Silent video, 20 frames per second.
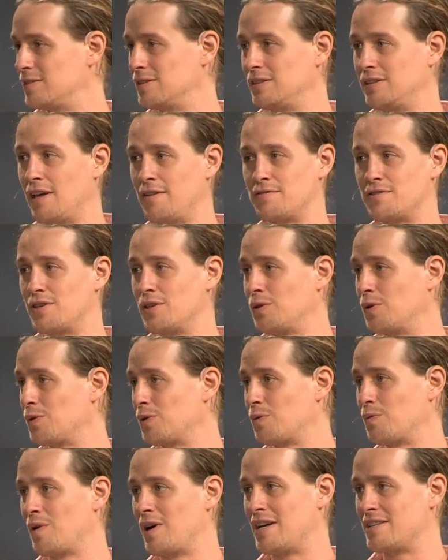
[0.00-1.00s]
loves the
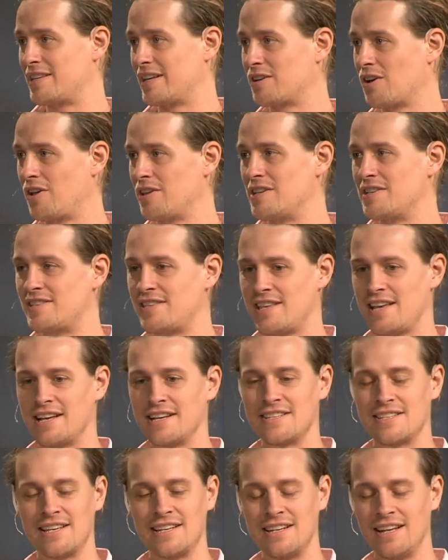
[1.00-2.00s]
Lord-wise, like, all these
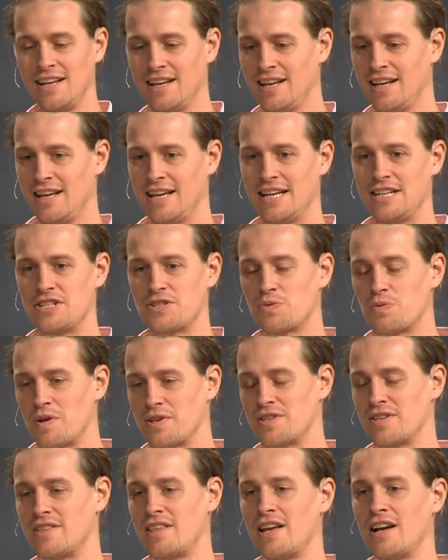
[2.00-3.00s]
things, and it just
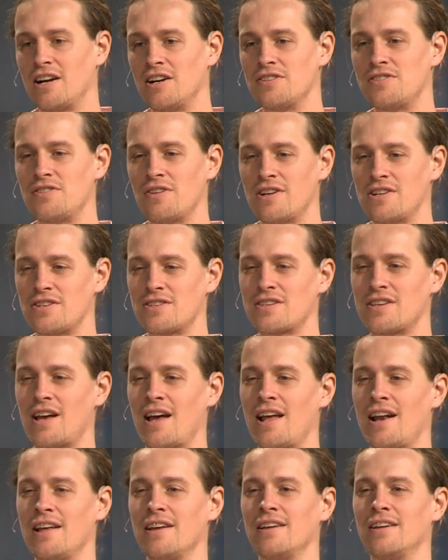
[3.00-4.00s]
wasn't there. And so I just
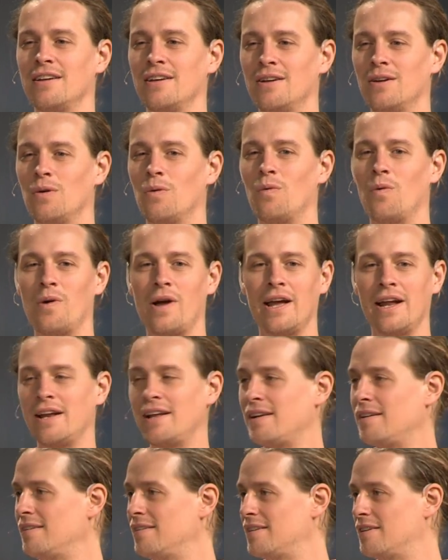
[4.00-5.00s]
kind of
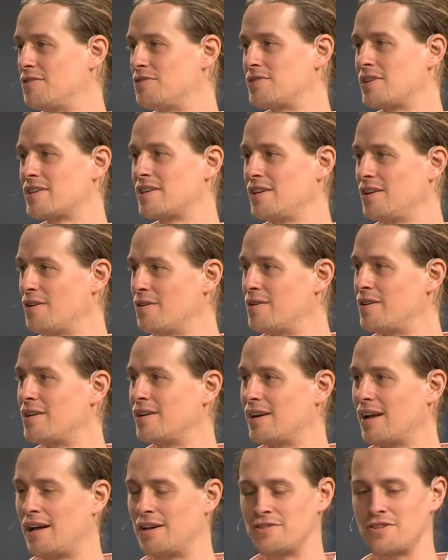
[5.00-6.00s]
waited. I was like, you know
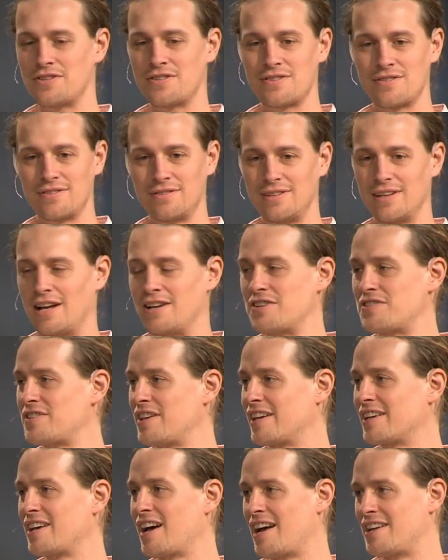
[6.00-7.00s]
what? I'll just
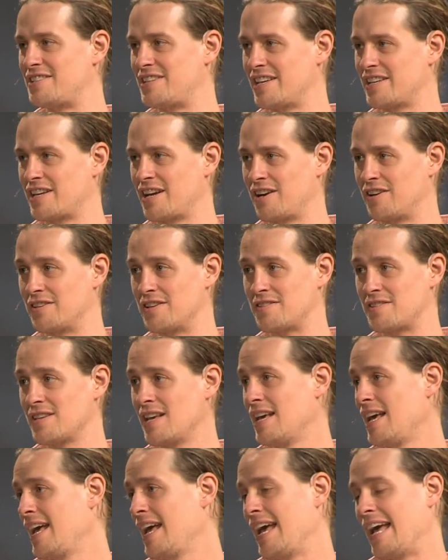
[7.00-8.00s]
let God take care of this.
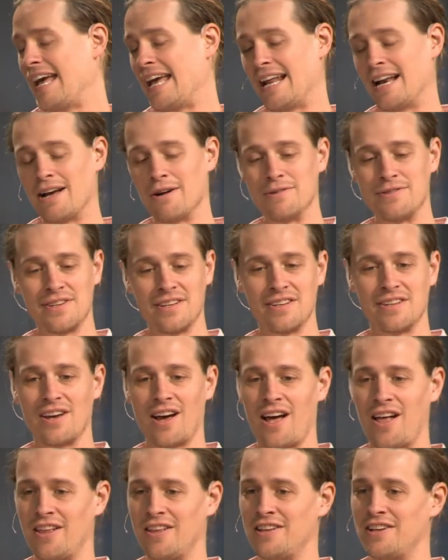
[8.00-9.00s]
And I was in
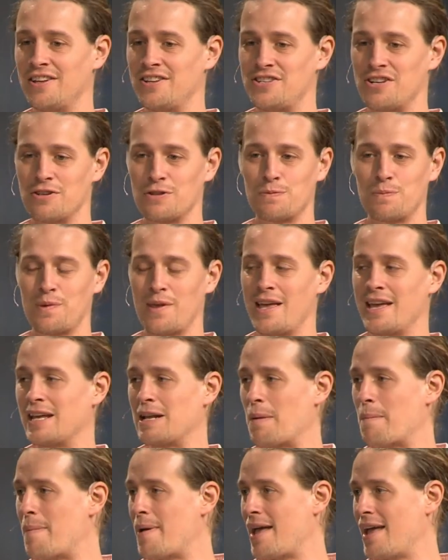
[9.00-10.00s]
college. I was playing
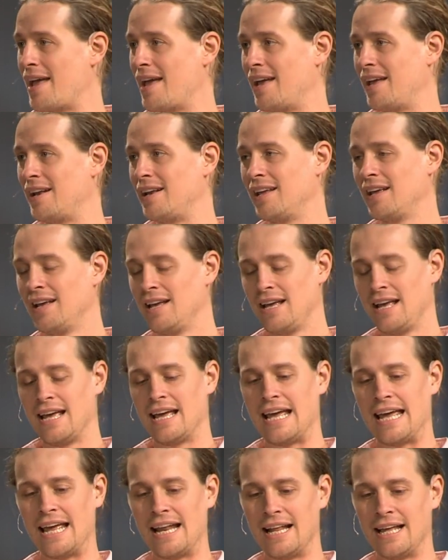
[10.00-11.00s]
in a band.
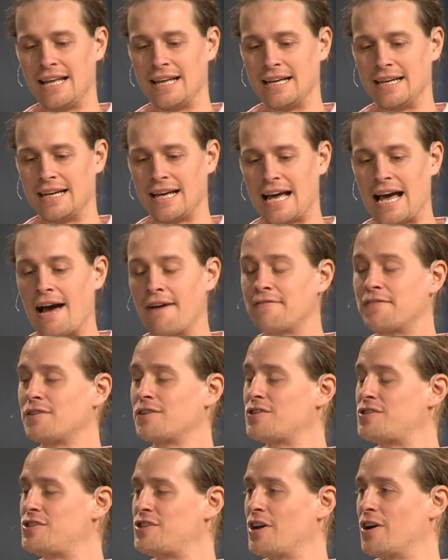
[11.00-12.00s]
And
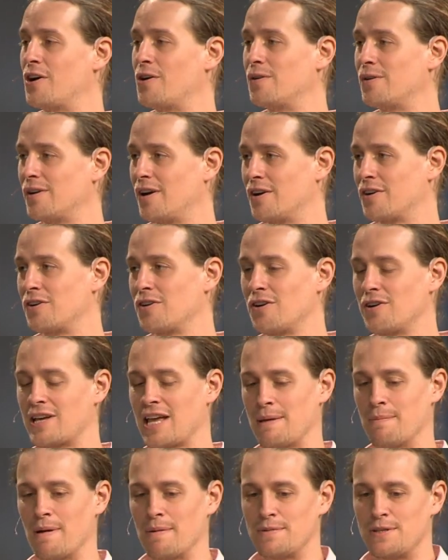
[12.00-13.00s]
after a show, a girl
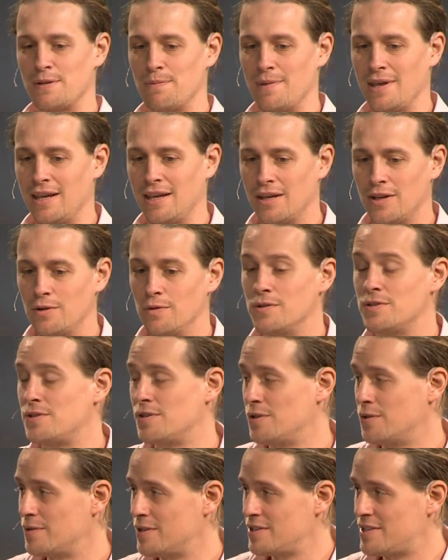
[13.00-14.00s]
came up to me who
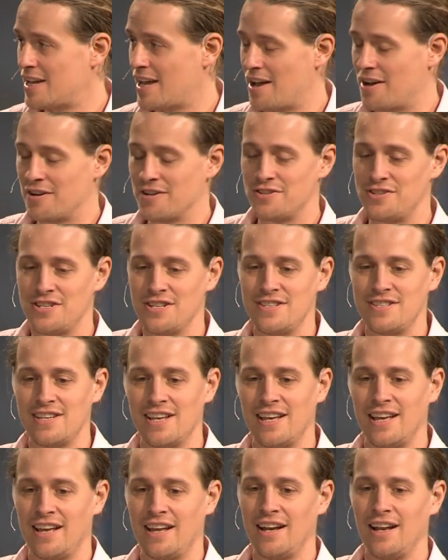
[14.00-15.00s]
was new in town, and she
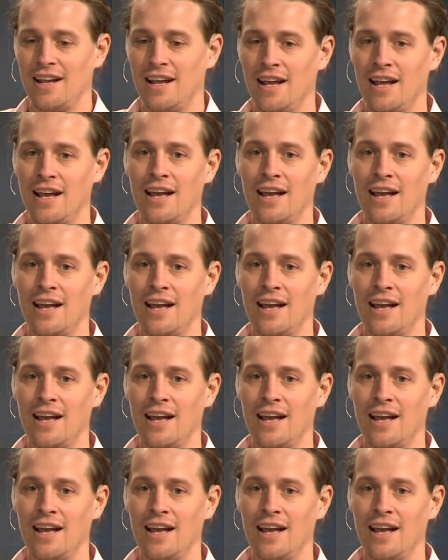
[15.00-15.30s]
said,